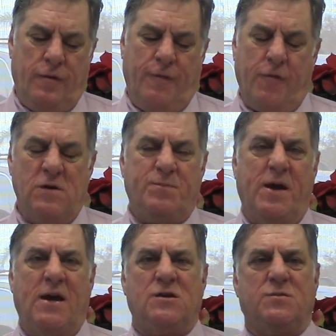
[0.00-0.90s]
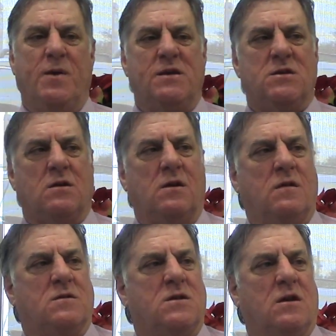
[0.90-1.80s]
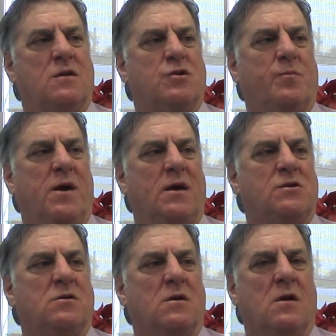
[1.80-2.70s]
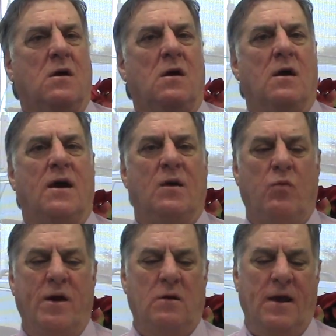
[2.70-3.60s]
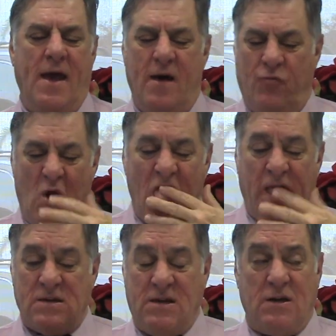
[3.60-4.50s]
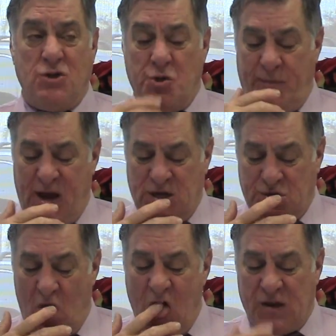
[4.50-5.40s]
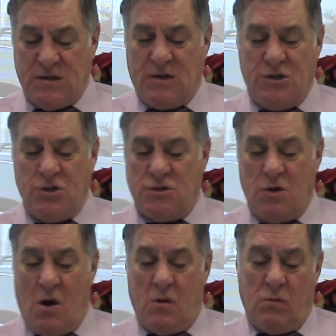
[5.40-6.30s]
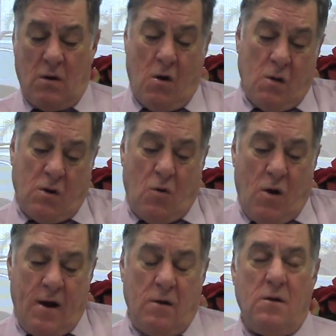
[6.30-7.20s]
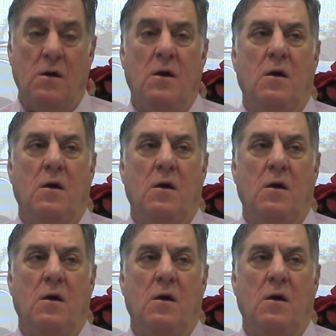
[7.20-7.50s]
the first page is basically the signature page, and we only have one signature page, so all signatures are required.